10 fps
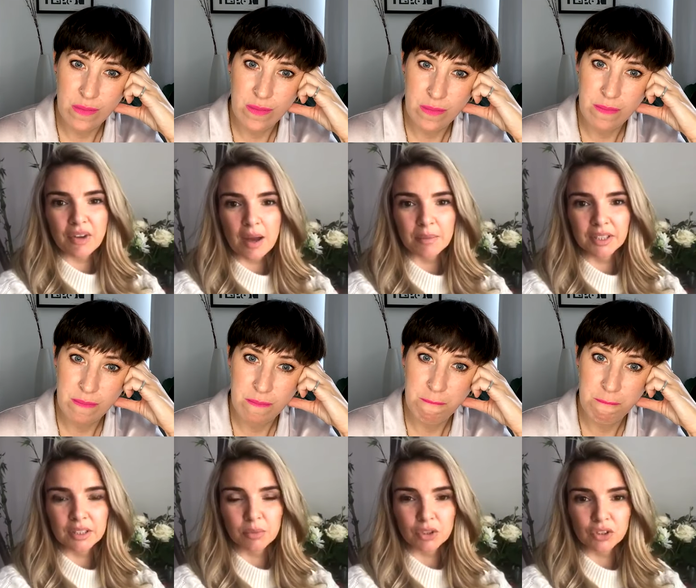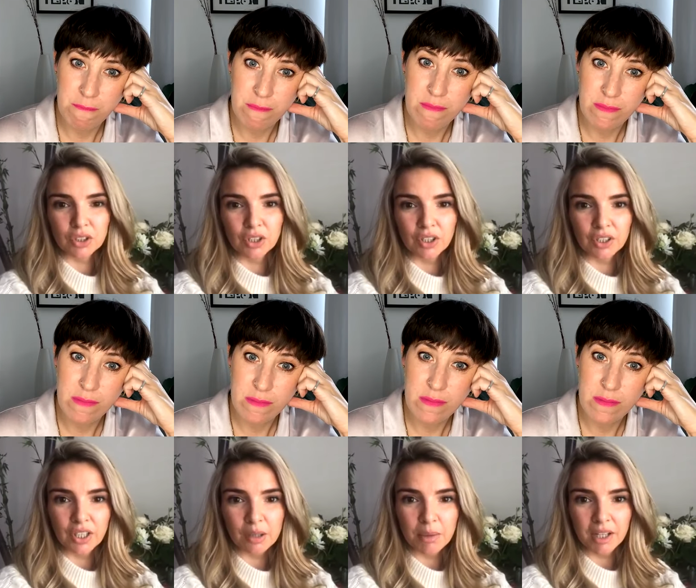Speaker 1: family as much as I could.
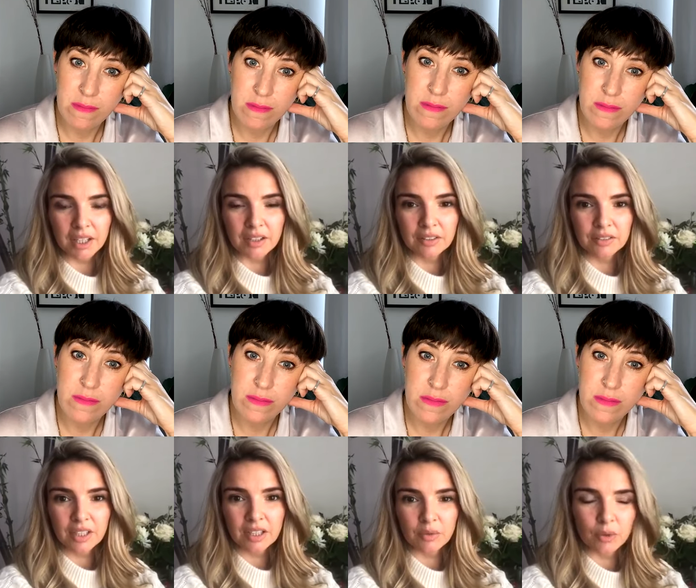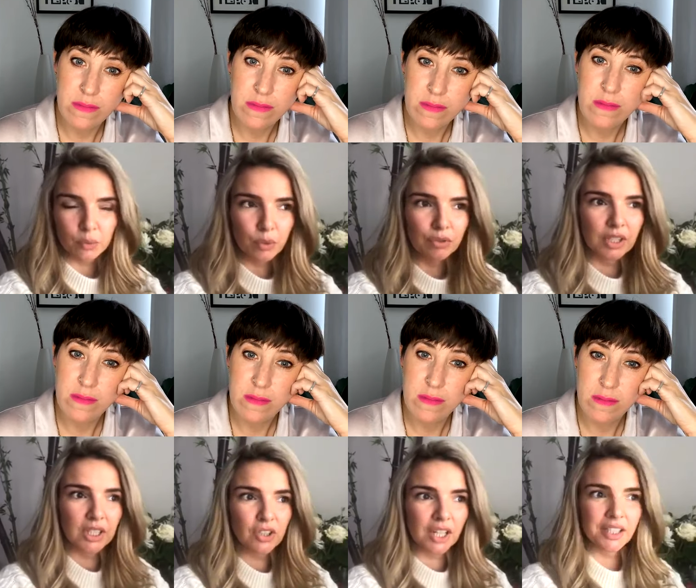Anybody, you know, we we really
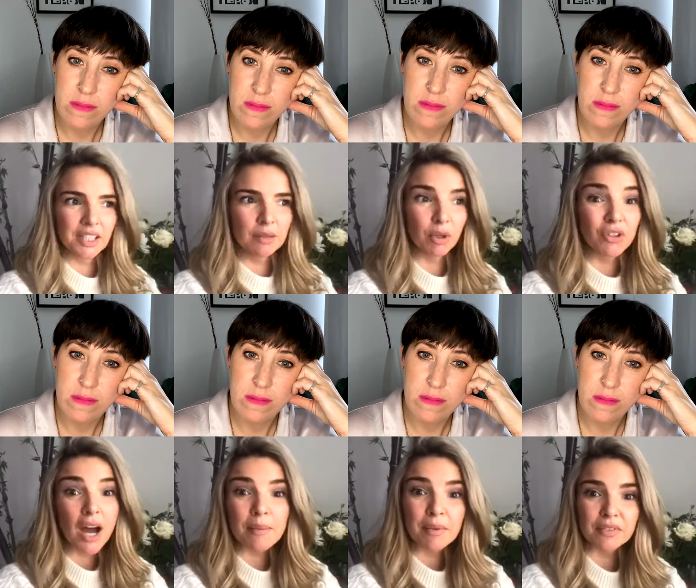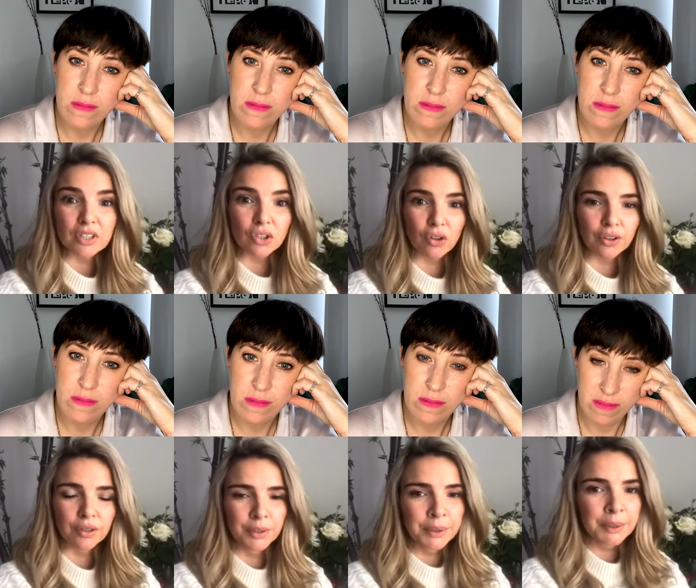tried to keep on top of each other.
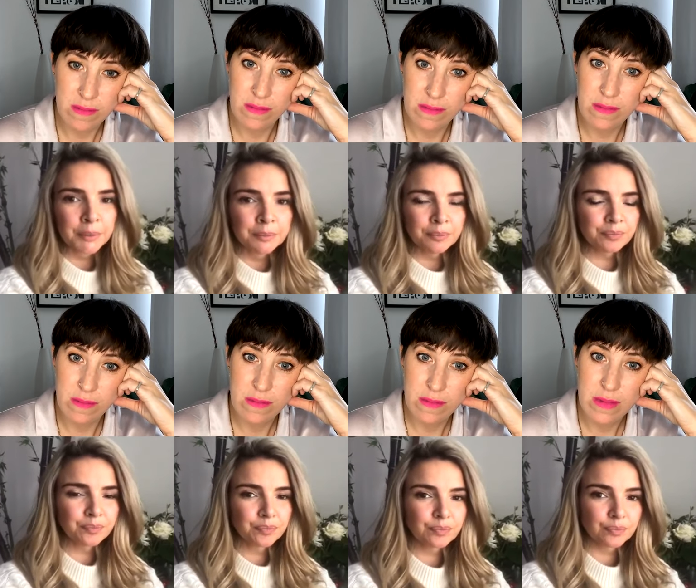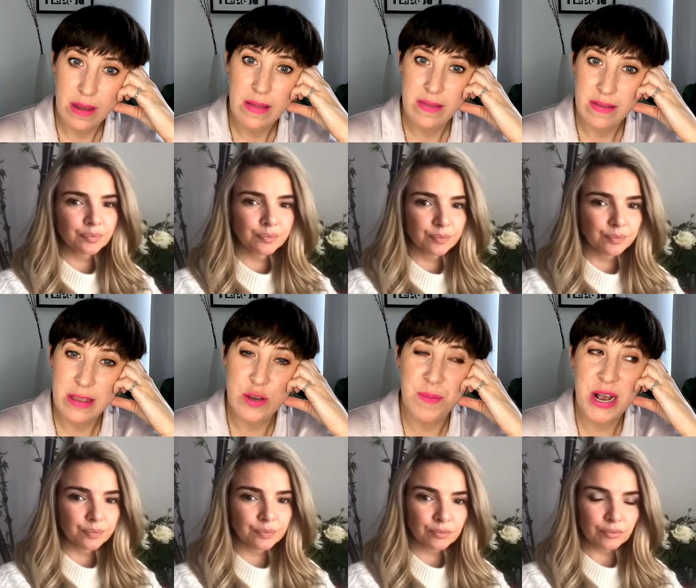Mm-hmm.
Speaker 2: Did you
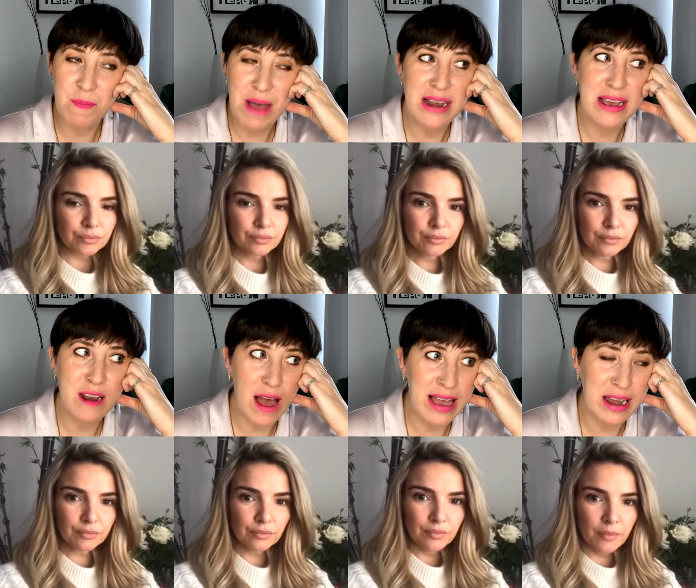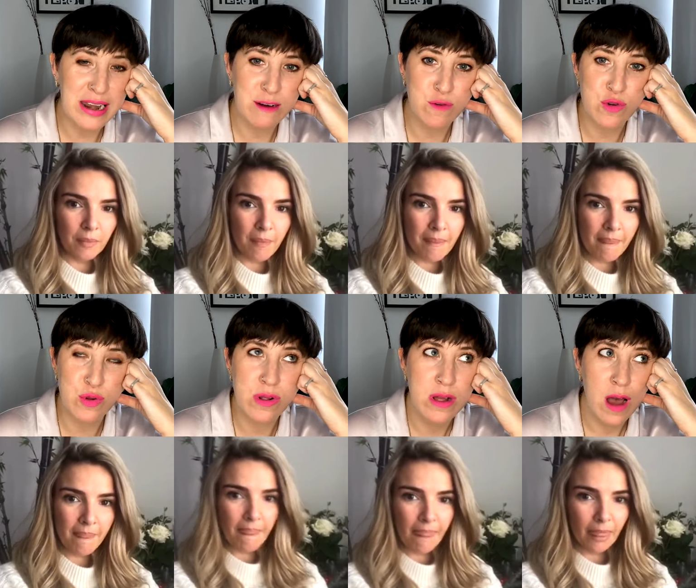pick up any like little
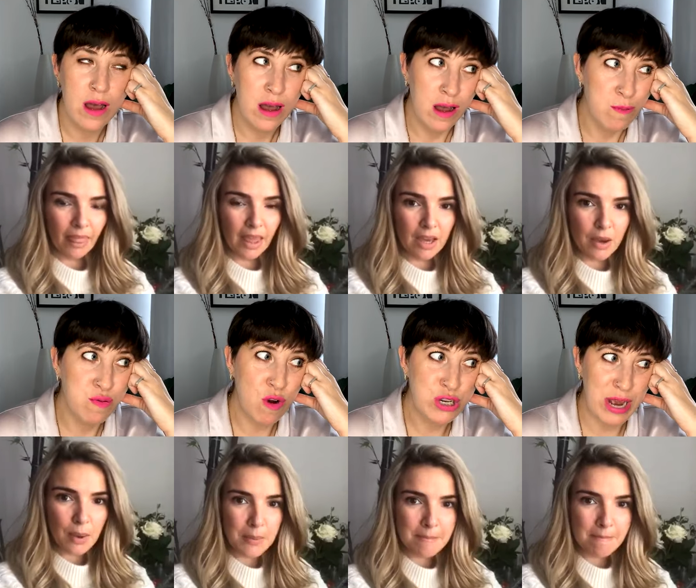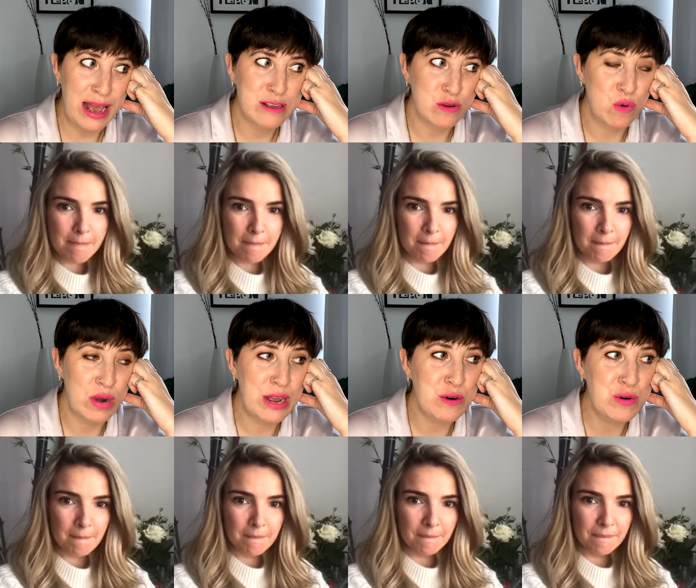projects or
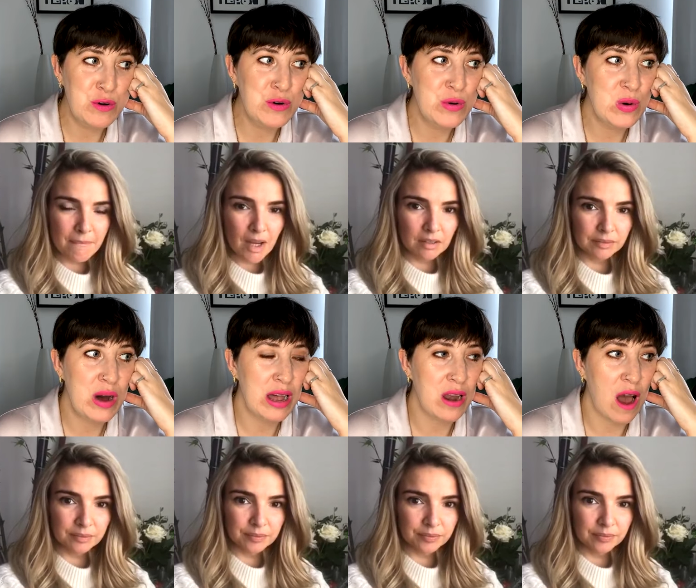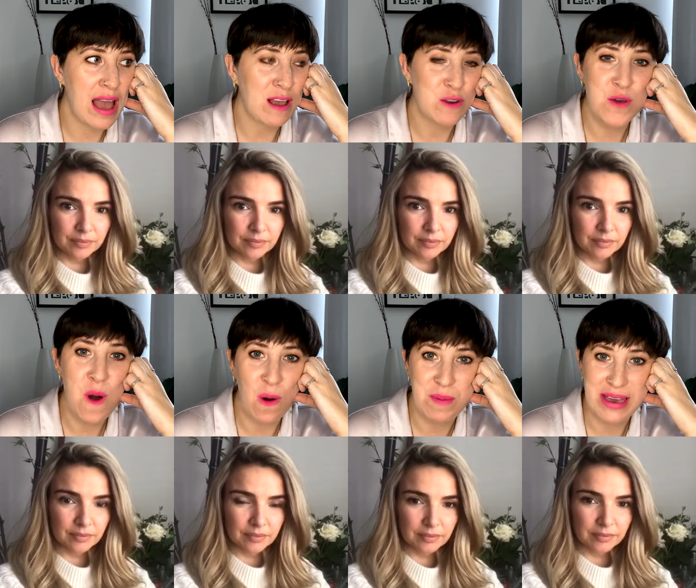little like new
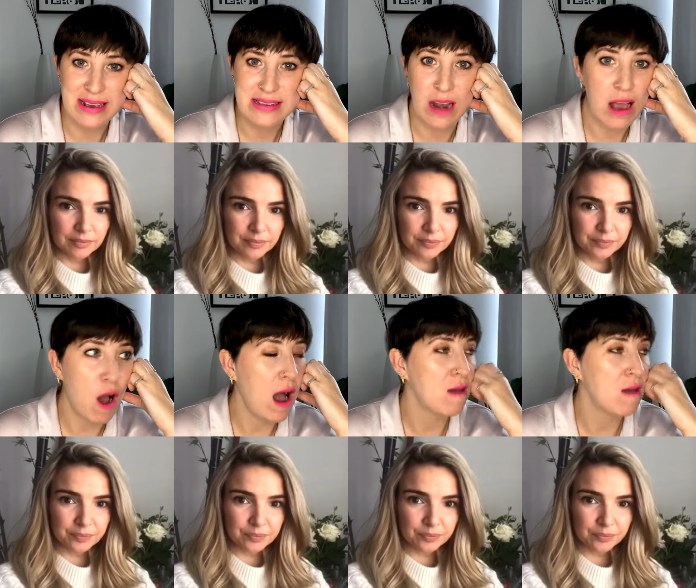hobbies? Like I